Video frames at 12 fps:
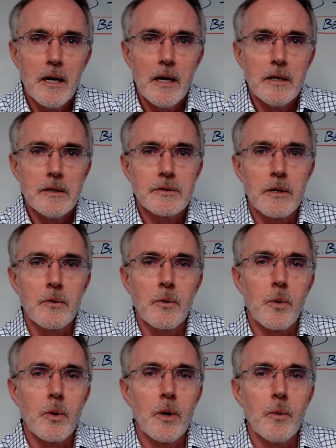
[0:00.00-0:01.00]
So
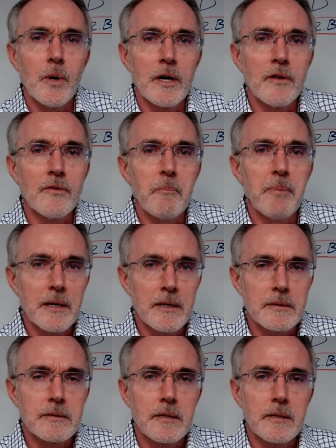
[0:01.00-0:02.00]
one of the
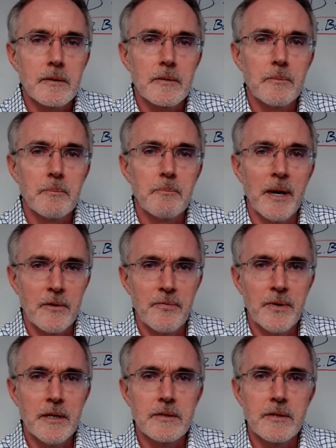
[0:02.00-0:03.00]
biggest
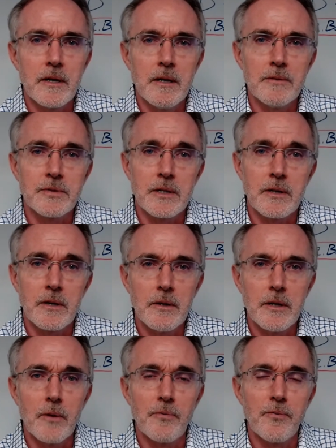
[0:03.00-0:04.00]
benefits of
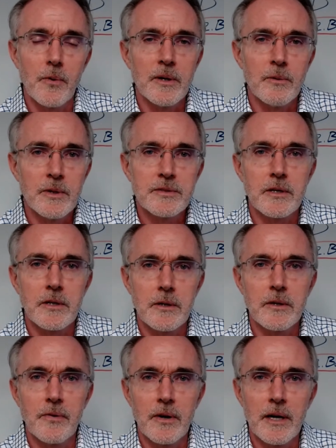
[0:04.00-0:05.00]
security with
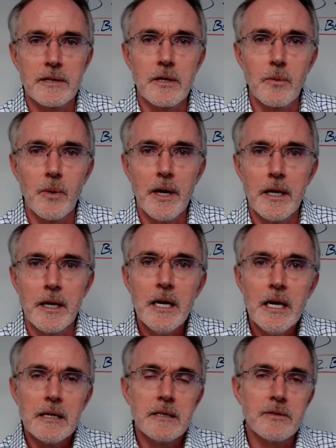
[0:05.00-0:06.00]
security for SD-WAN
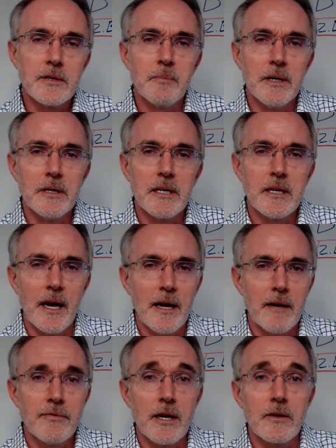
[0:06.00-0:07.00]
is the ability to
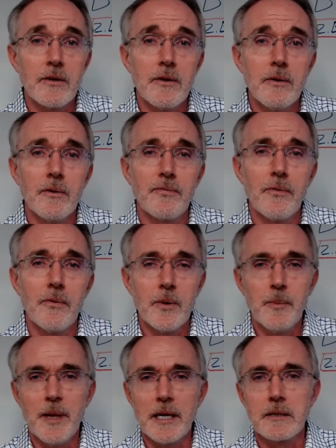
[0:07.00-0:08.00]
have that uniform,
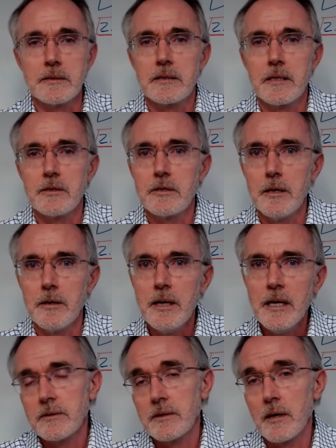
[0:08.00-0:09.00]
that consistent
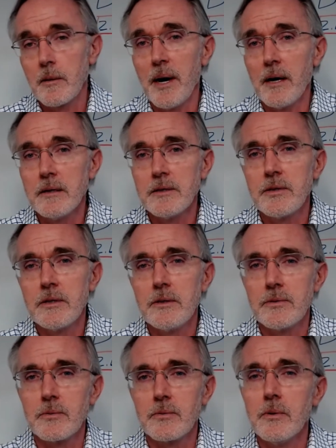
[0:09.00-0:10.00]
set of
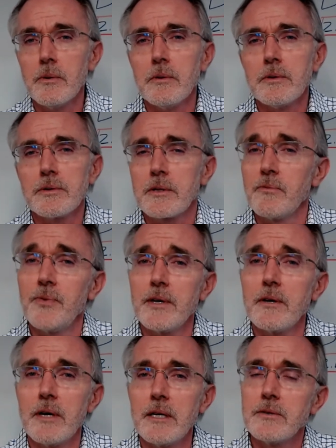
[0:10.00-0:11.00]
policies, rules,
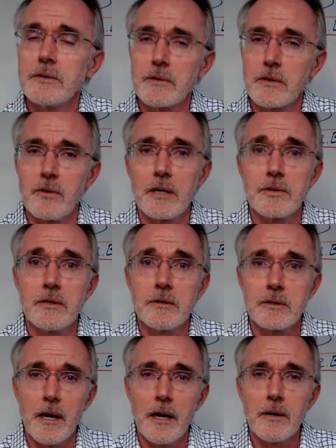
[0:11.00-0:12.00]
configurations across your
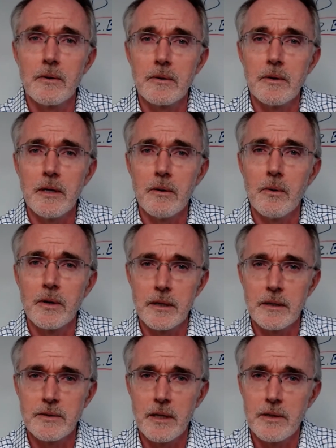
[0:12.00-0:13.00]
entire
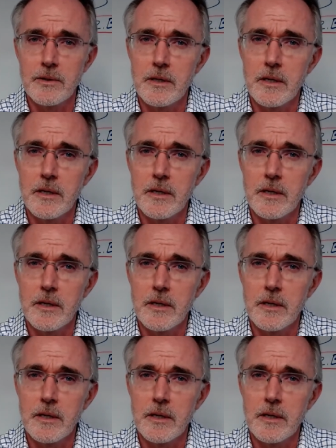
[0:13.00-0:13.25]
organization.